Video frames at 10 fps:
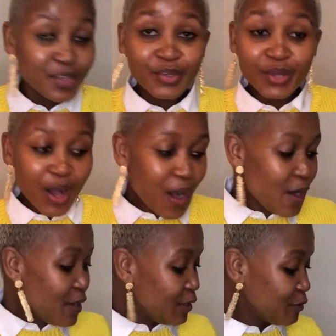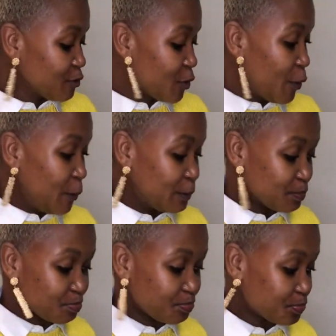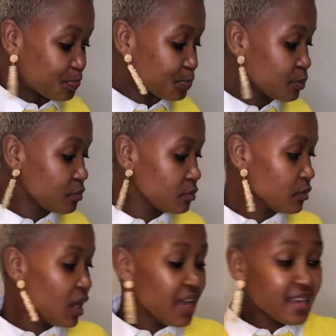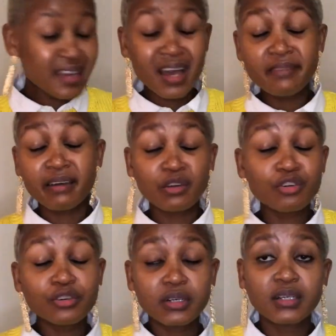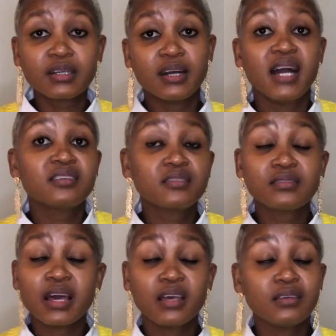Yeah, so yeah, if I don't cook, I just I